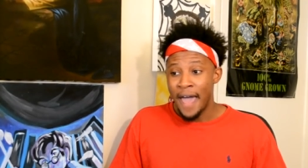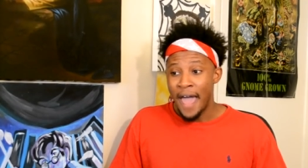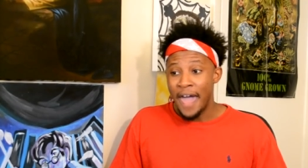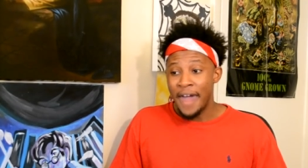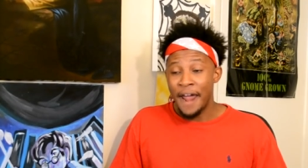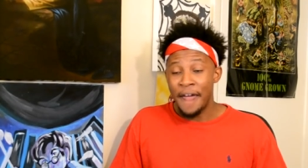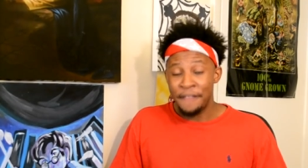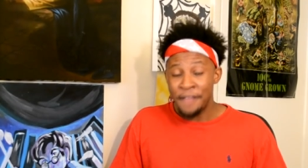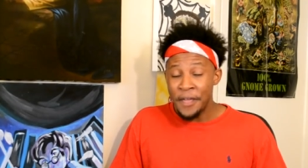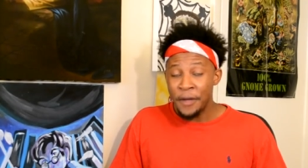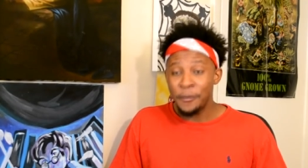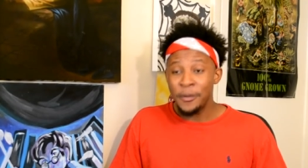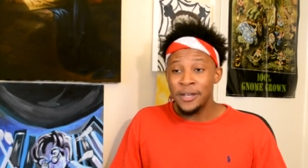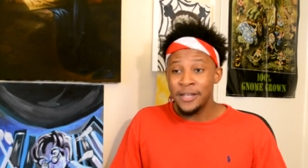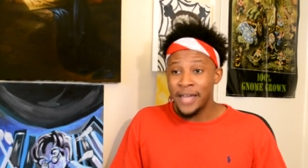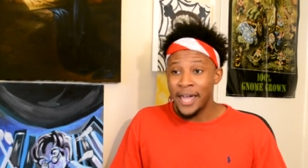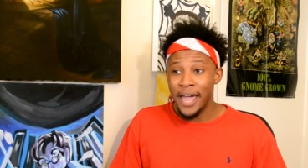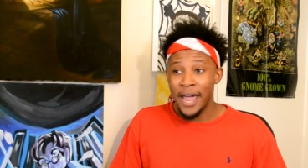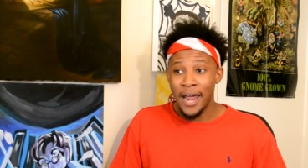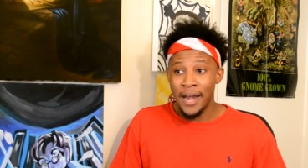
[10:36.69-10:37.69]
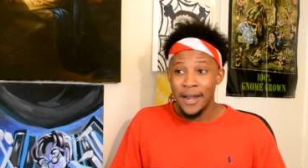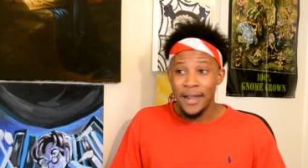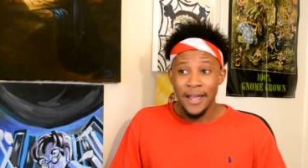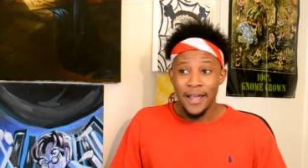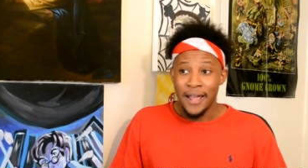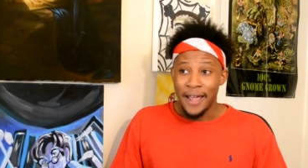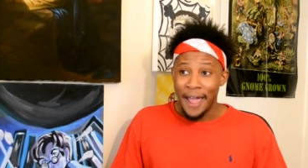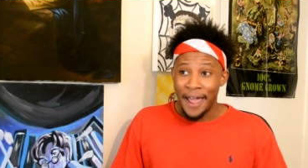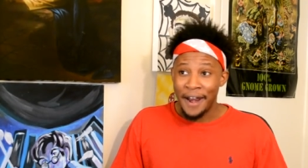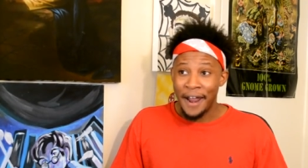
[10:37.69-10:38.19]
And I think we can.
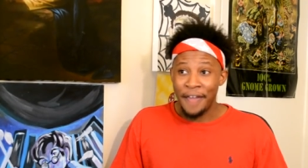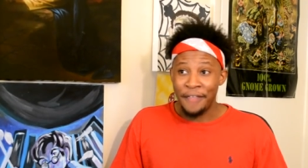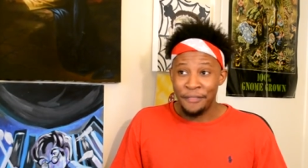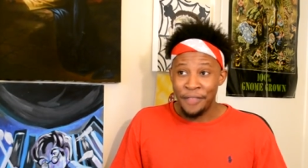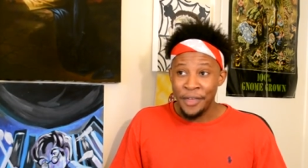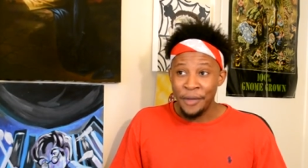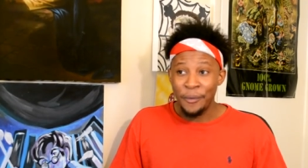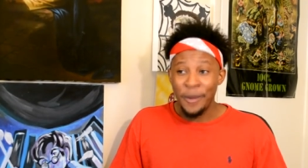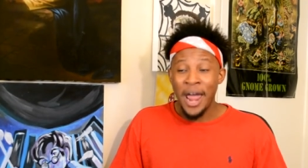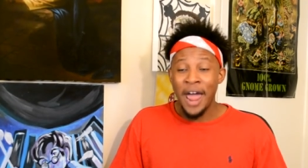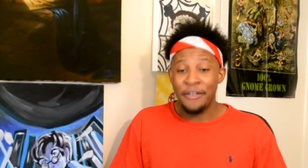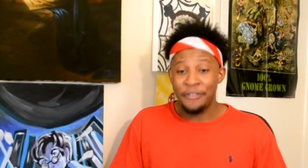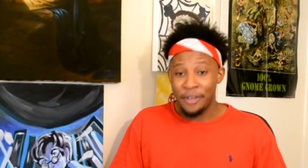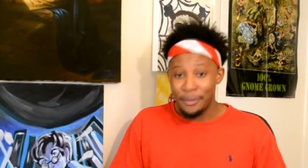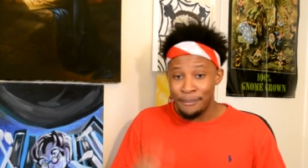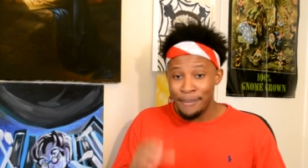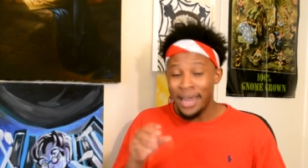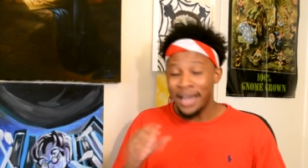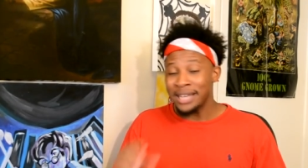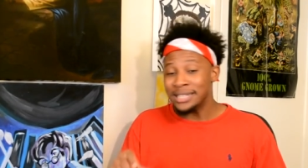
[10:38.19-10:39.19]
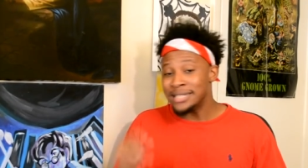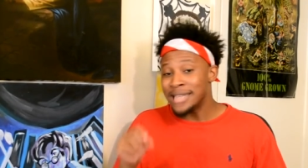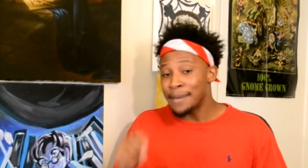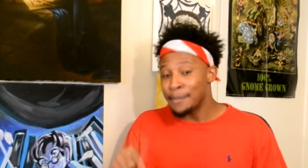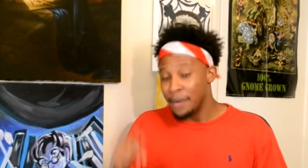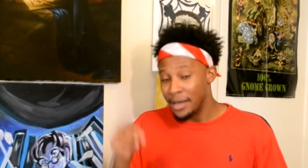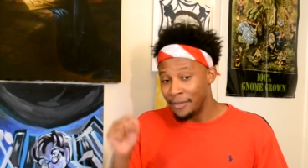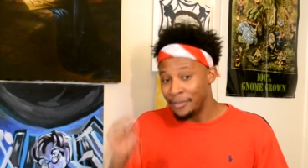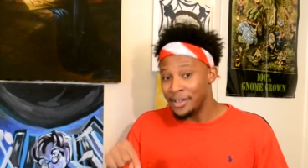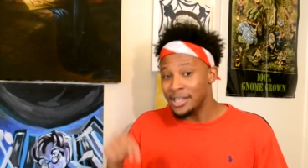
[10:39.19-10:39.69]
And I think we have to make a
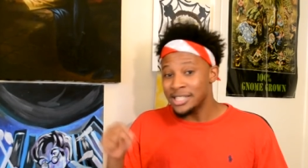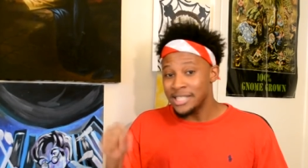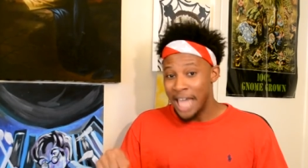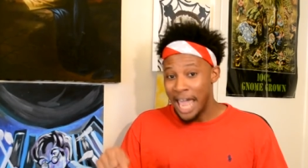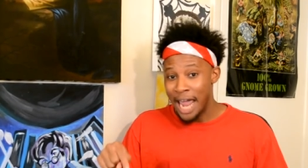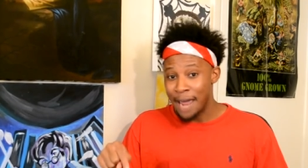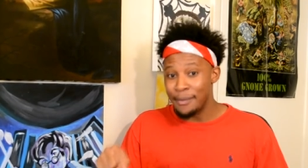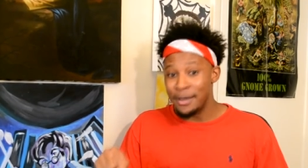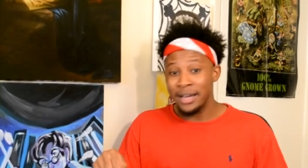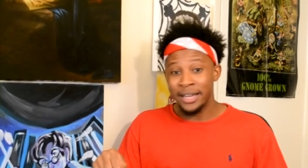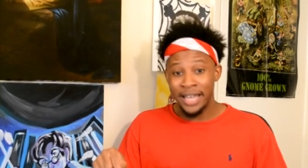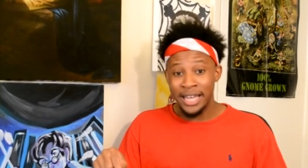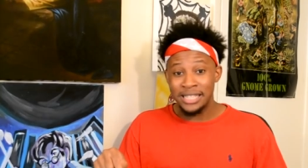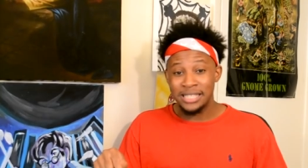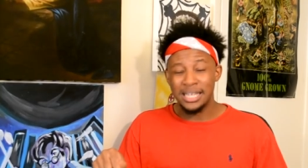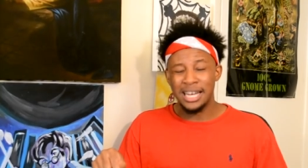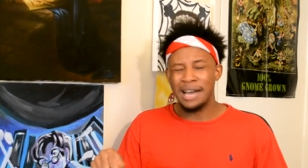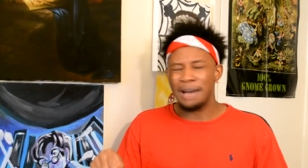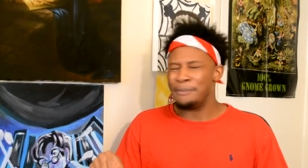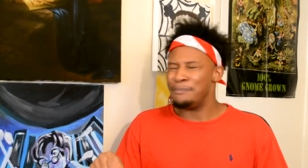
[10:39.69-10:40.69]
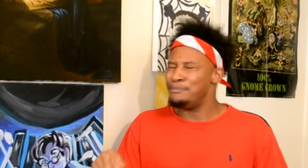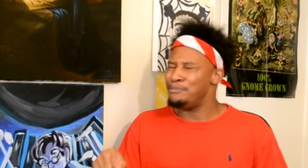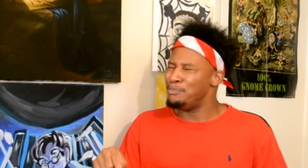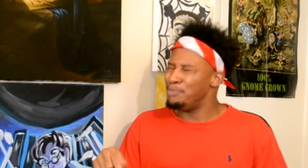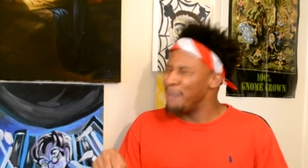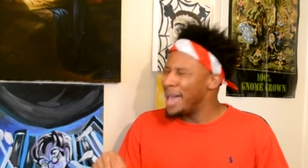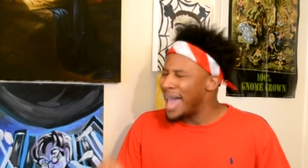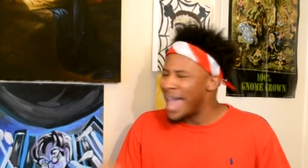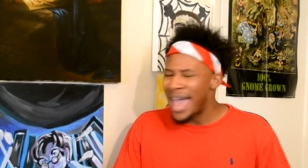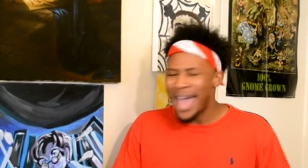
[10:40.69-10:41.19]
statement in this game against a
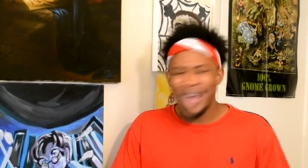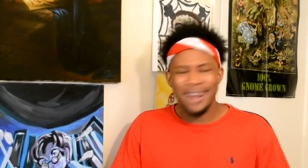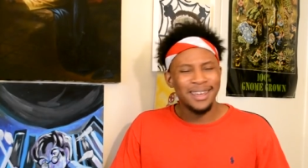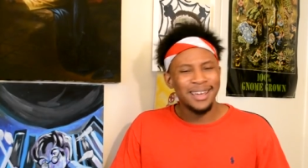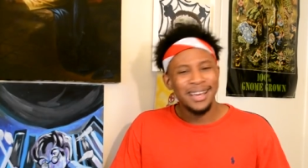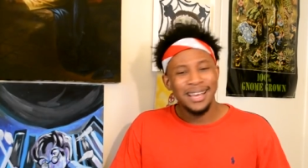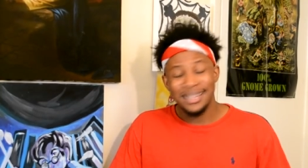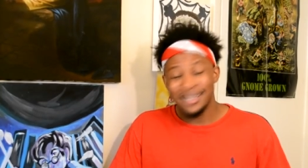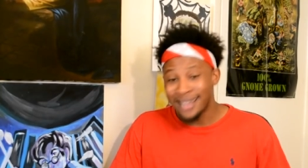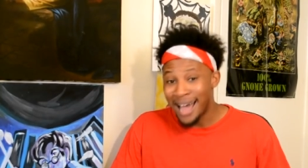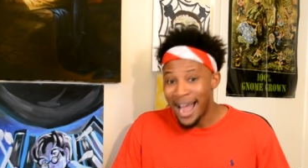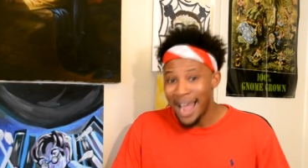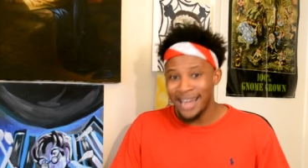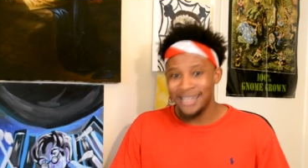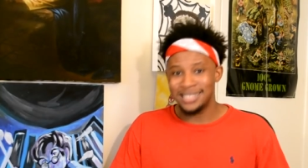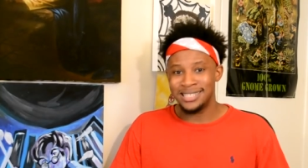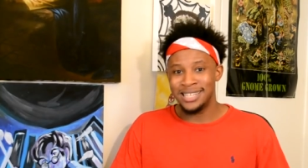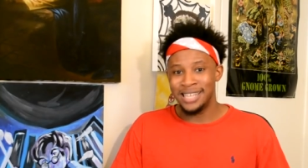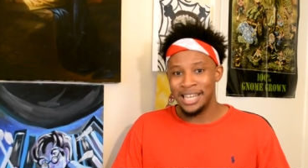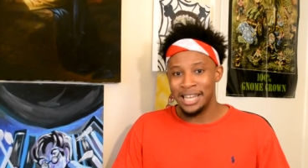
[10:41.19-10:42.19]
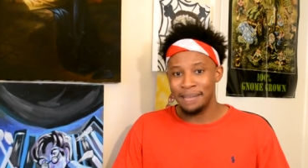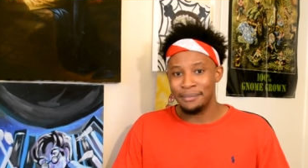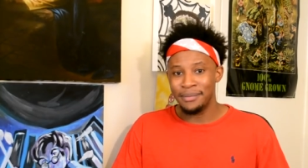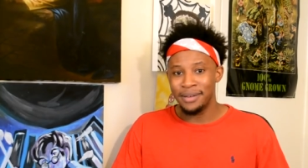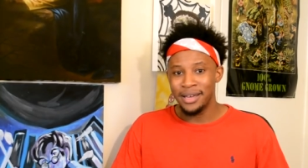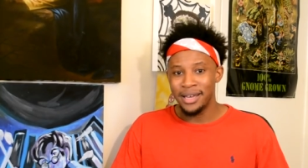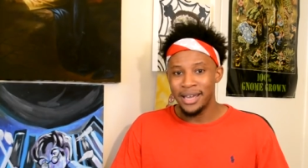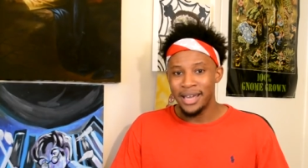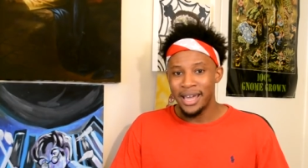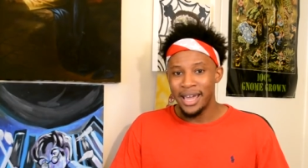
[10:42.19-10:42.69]
bad Lions team
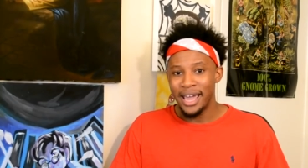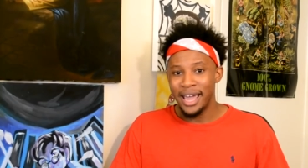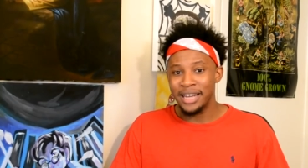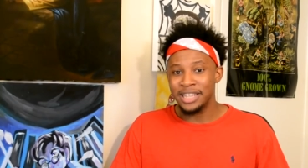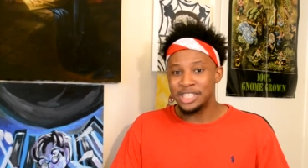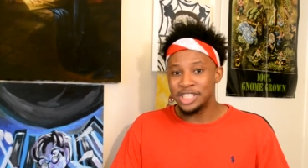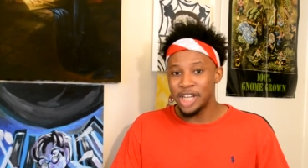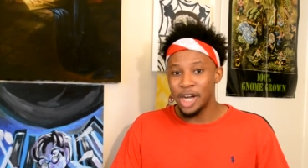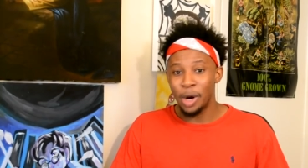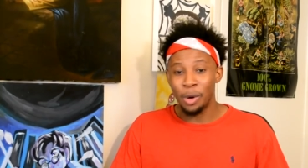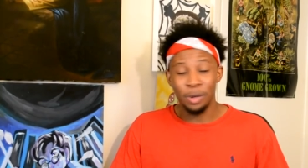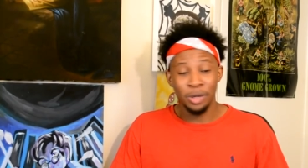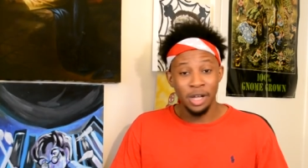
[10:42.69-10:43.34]
and show,